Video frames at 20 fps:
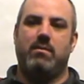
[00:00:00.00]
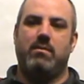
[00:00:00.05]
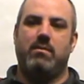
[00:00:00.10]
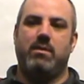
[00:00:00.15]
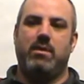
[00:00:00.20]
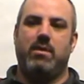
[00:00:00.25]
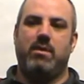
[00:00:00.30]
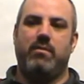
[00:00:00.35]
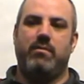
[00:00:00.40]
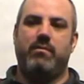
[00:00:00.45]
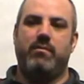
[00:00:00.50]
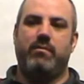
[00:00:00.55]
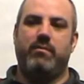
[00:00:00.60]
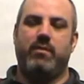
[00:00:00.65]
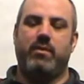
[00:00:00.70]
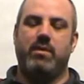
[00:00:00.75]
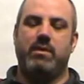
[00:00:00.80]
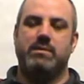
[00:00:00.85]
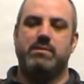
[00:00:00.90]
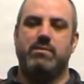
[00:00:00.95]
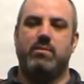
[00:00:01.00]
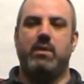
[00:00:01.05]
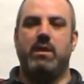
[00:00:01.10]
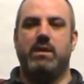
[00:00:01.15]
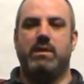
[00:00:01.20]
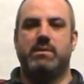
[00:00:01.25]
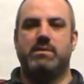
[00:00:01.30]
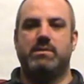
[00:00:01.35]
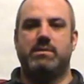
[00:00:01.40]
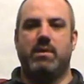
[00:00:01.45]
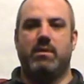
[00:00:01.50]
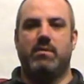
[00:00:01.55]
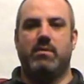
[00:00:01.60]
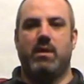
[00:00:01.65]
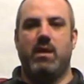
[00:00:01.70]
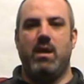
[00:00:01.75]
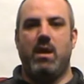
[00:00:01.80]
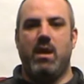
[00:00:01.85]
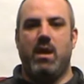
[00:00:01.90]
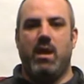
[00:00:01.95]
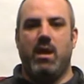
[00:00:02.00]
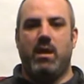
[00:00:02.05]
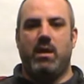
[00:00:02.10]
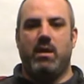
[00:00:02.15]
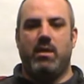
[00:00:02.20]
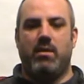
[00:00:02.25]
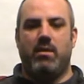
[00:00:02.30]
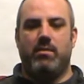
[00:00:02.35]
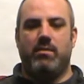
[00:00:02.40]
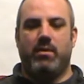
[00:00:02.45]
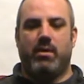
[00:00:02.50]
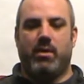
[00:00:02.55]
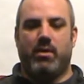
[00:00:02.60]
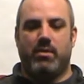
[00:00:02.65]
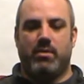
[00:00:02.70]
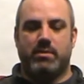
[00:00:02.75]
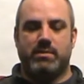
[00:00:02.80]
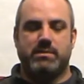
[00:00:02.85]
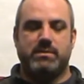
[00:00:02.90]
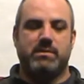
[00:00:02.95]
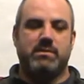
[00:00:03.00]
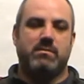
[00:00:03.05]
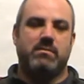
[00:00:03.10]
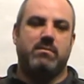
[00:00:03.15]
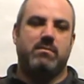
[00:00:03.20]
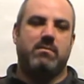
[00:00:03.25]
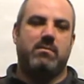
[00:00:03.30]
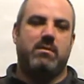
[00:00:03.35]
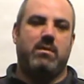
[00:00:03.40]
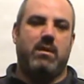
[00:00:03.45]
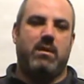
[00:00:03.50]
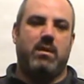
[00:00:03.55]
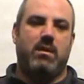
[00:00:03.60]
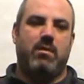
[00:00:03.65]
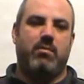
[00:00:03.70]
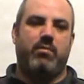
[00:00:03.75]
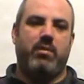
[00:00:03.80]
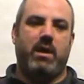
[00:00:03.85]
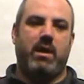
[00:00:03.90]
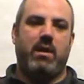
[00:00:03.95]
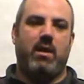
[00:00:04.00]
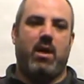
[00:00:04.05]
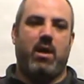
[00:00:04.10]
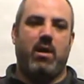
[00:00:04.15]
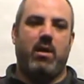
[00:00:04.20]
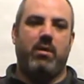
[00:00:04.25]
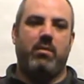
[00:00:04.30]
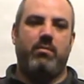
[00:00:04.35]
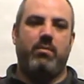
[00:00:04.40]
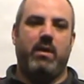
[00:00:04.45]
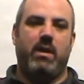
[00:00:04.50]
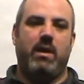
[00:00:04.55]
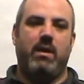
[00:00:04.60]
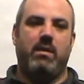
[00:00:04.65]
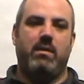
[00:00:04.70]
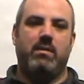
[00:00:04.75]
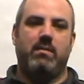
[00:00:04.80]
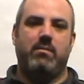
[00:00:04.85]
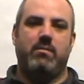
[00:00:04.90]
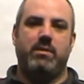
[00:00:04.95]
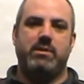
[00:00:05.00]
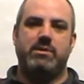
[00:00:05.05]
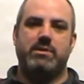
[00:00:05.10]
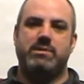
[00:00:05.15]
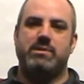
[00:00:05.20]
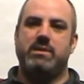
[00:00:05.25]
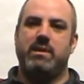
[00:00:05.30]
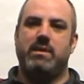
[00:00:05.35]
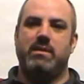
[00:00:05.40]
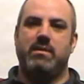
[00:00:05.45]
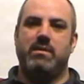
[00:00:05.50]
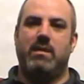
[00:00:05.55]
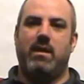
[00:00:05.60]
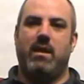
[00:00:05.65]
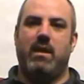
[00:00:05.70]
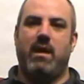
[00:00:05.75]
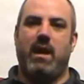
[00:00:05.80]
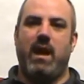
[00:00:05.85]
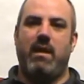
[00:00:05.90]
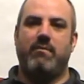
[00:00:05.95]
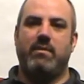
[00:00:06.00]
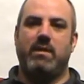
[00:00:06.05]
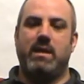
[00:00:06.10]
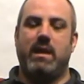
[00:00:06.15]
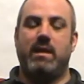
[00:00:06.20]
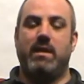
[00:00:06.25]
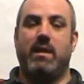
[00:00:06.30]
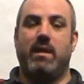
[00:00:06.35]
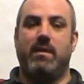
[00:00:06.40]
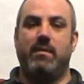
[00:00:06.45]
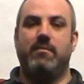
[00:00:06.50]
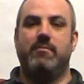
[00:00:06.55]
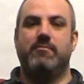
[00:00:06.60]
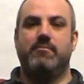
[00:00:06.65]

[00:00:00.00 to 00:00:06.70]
you know, for this week. So, you know, the girls uh, played hard, but we just didn't have it that night.